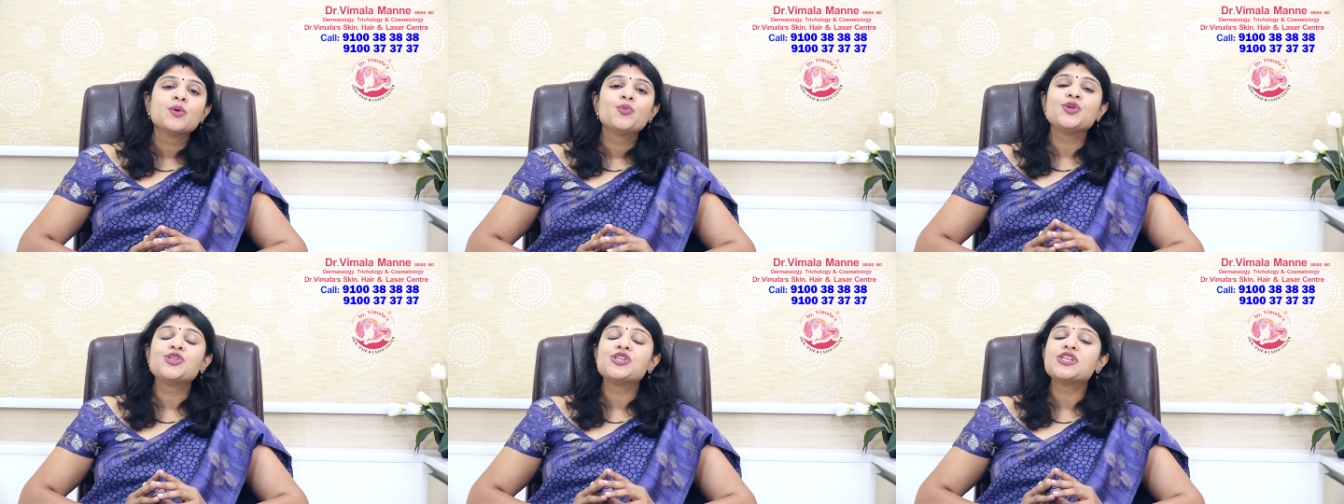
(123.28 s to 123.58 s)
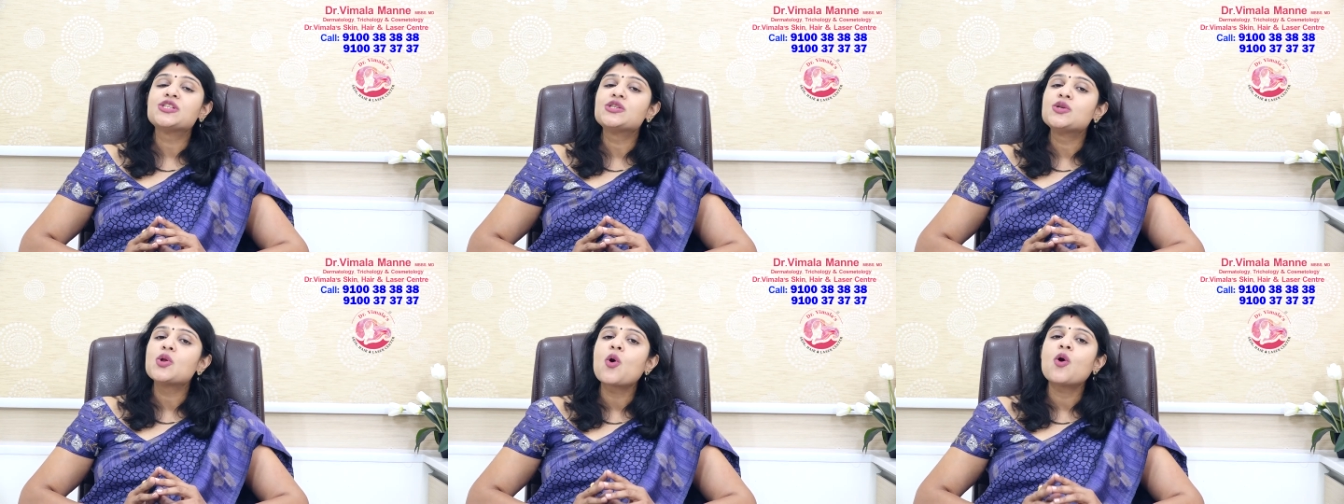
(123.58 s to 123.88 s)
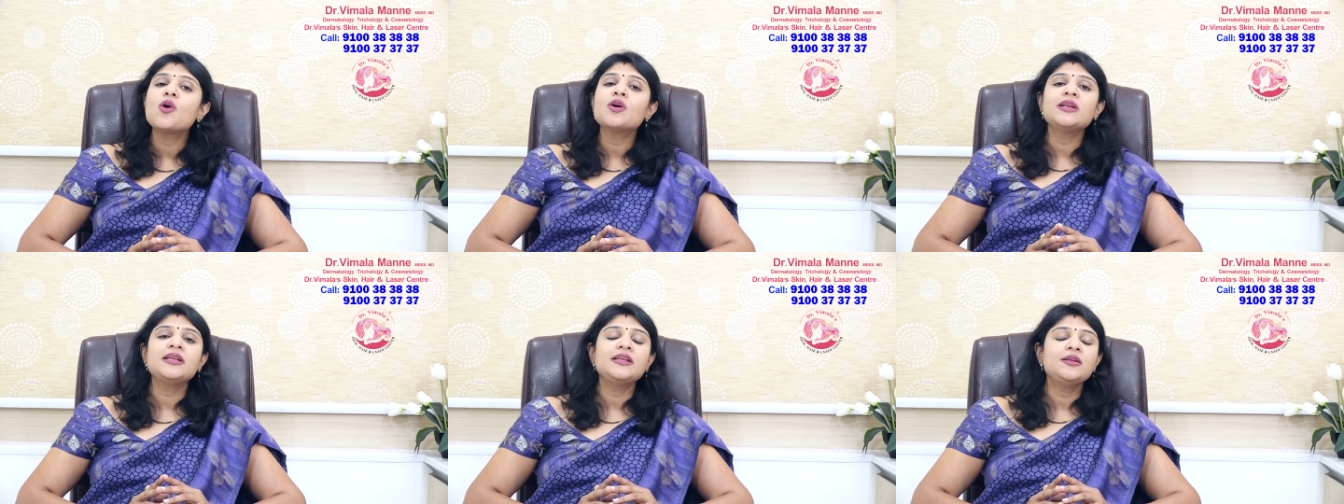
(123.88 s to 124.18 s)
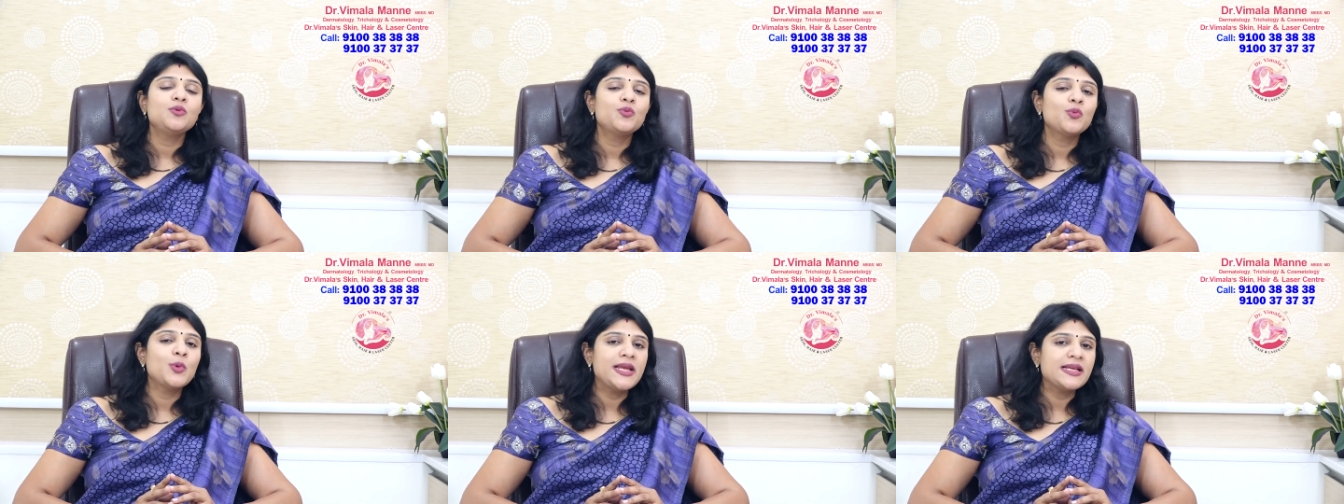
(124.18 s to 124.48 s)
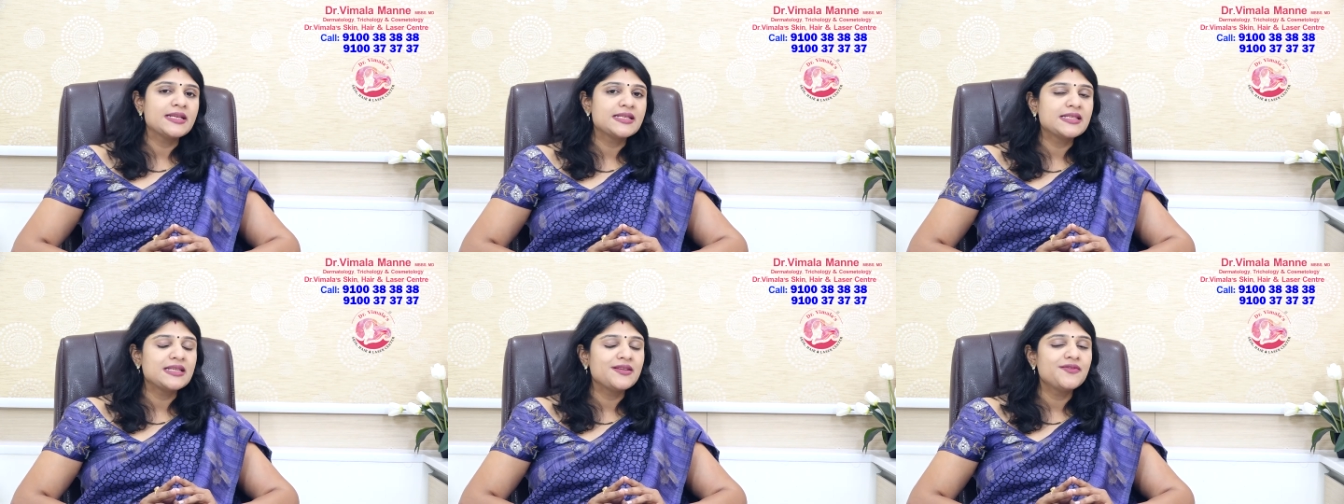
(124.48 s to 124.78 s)
which is
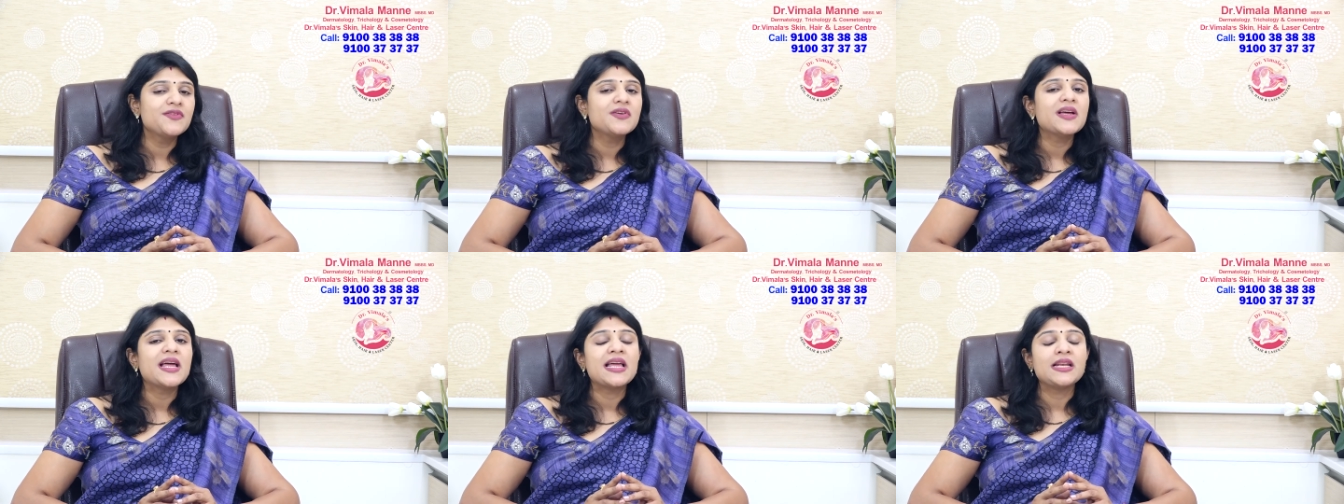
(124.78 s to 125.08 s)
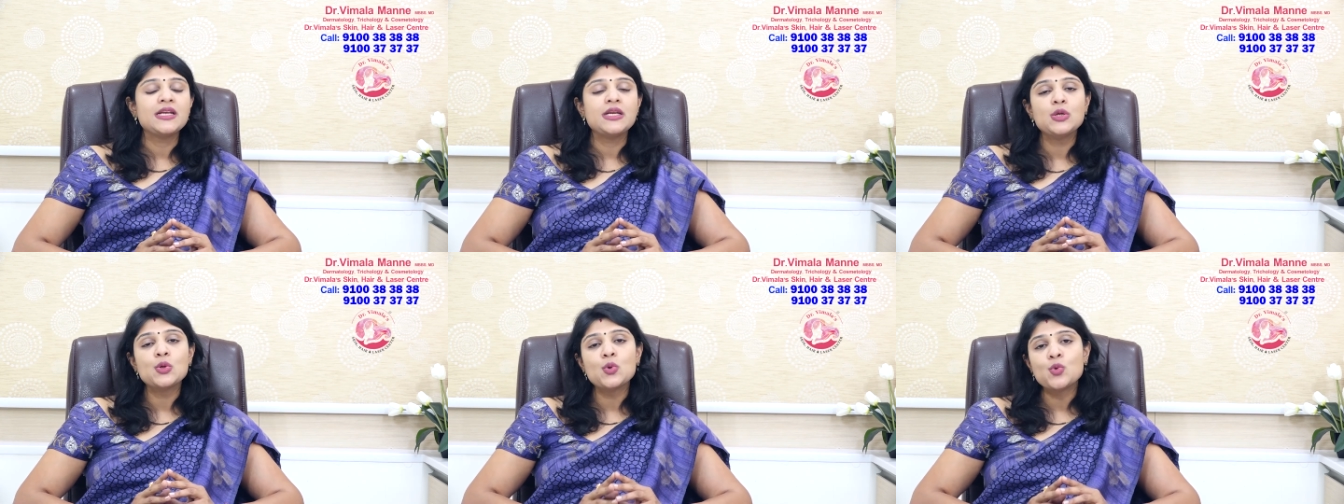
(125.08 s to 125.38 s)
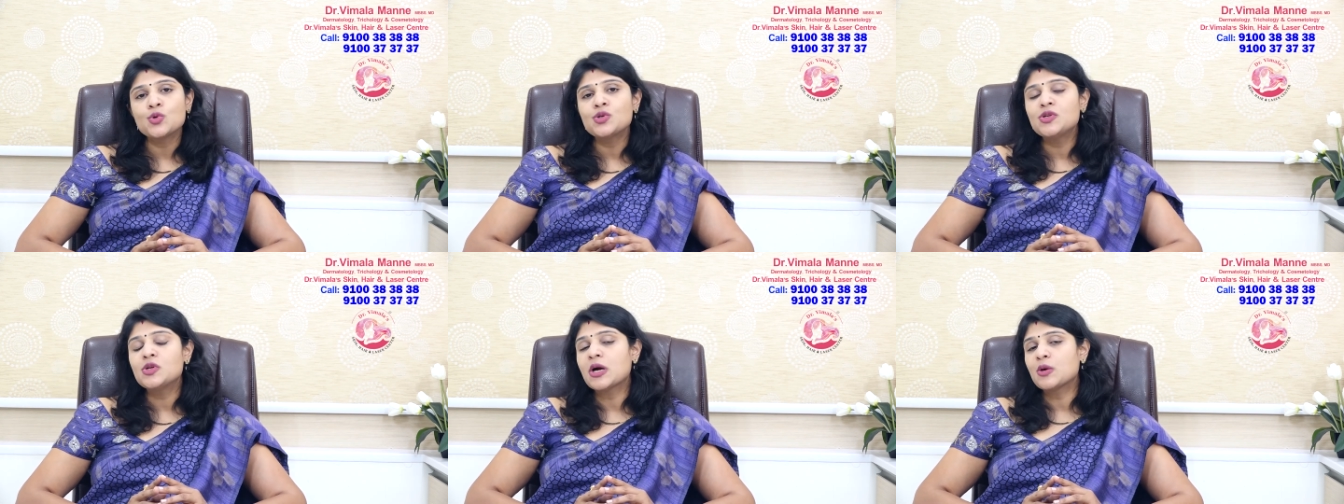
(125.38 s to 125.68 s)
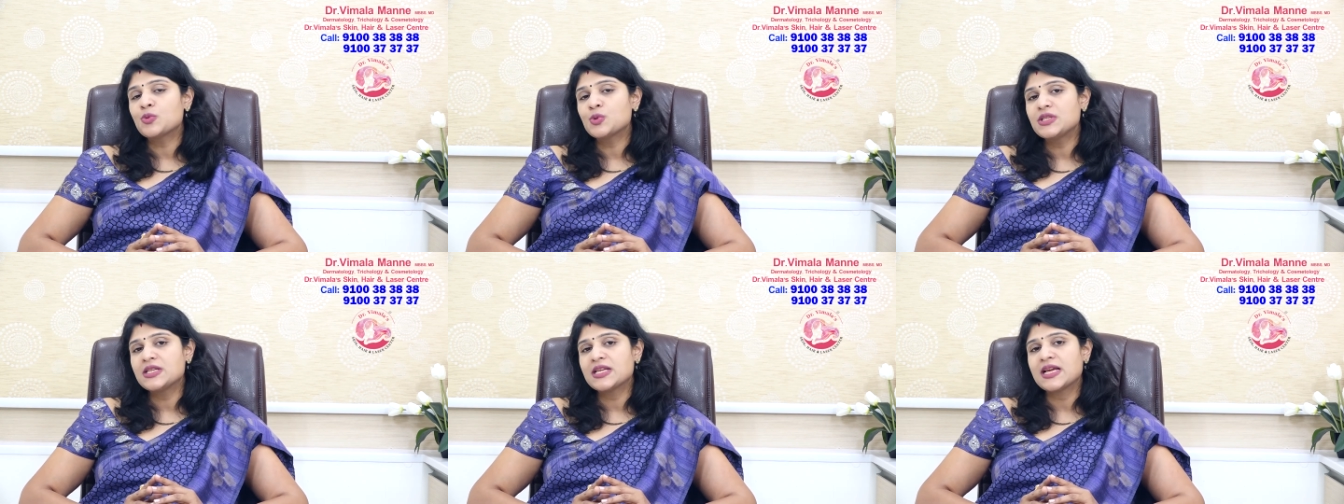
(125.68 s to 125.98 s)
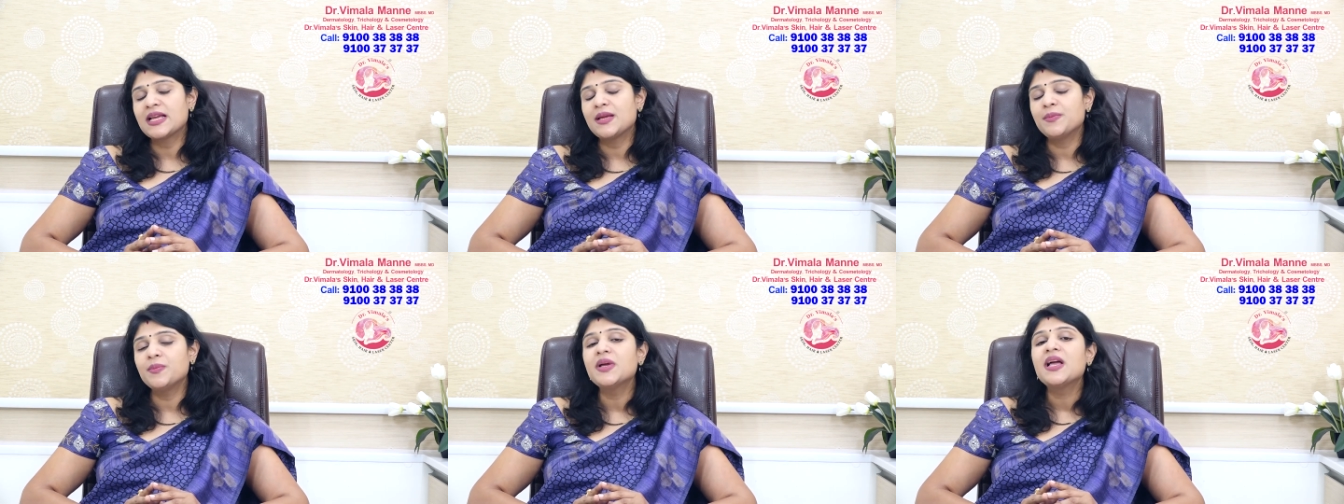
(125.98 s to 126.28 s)
non-invasive and no
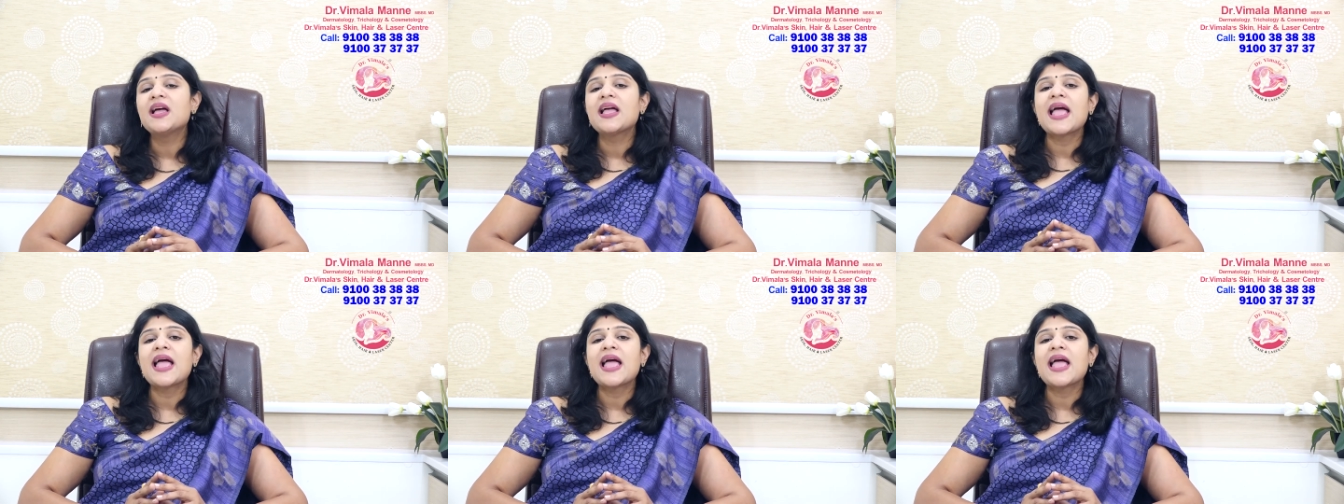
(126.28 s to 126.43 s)
downtime